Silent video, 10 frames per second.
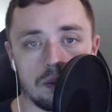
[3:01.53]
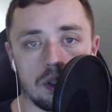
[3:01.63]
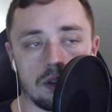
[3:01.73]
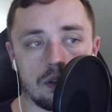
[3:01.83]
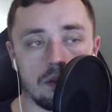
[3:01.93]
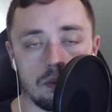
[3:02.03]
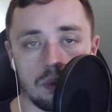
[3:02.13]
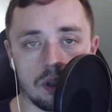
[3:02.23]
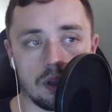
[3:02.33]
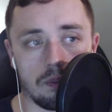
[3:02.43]
is
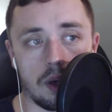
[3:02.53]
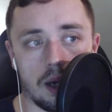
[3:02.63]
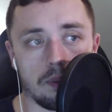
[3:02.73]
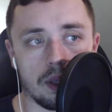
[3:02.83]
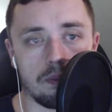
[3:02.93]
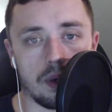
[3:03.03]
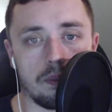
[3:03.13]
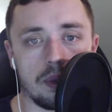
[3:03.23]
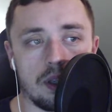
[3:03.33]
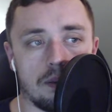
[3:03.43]
what the pump and
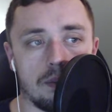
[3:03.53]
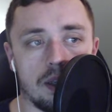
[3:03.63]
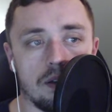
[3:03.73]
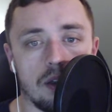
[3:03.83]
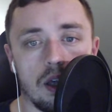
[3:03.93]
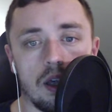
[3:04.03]
dump means.